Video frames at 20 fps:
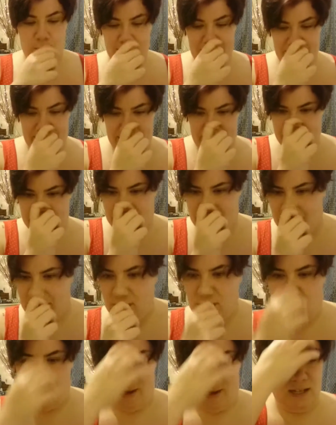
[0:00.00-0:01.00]
quick, let's get
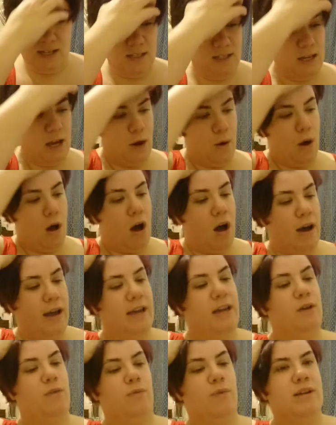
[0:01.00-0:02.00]
into it. So
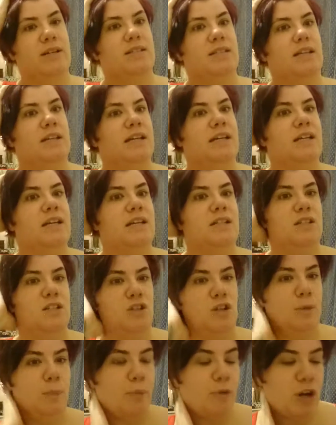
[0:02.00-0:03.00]
I recently needed
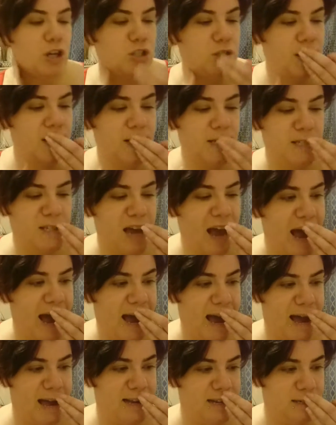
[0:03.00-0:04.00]
new brushes,
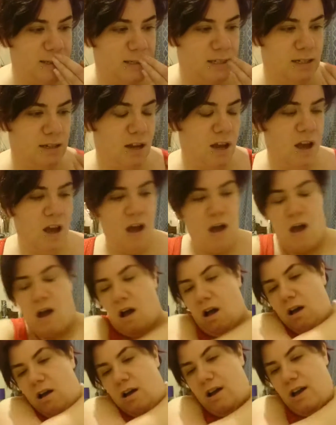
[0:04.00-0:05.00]
and
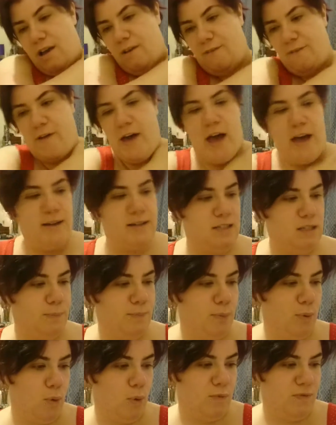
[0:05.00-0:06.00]
I first
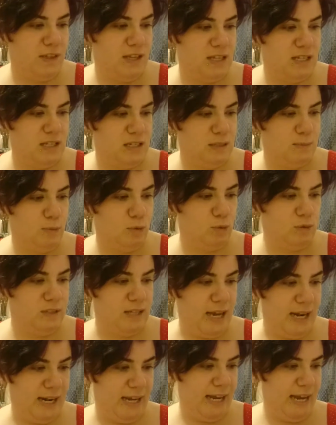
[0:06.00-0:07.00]
bought this small
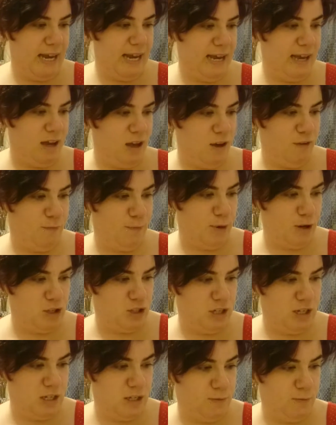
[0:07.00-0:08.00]
set here of
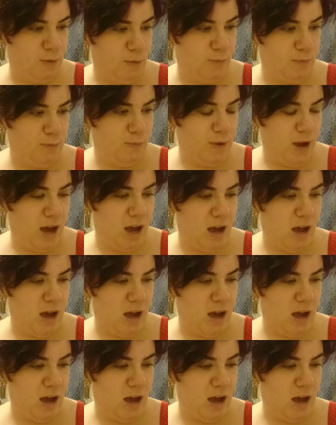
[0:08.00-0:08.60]
brushes from,